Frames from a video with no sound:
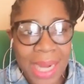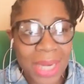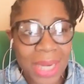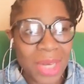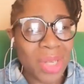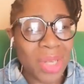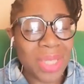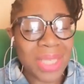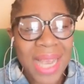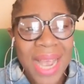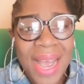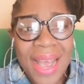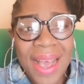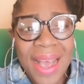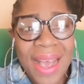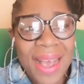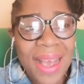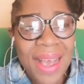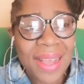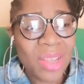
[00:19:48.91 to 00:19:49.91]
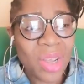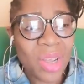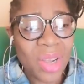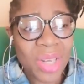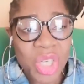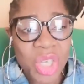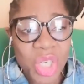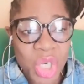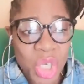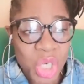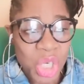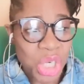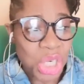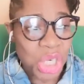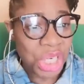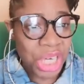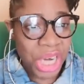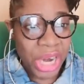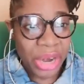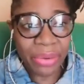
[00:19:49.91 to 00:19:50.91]
and not
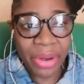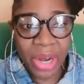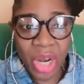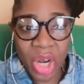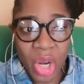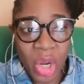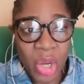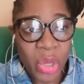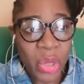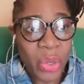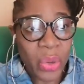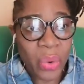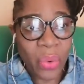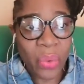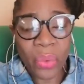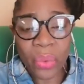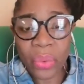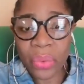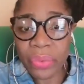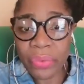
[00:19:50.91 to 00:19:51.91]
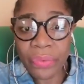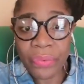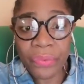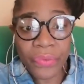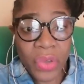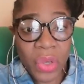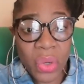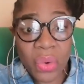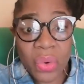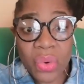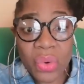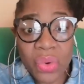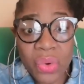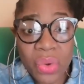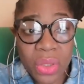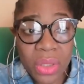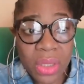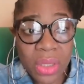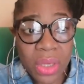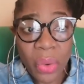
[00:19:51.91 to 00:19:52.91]
sharing your own
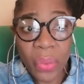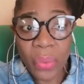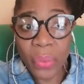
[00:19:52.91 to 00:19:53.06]
views,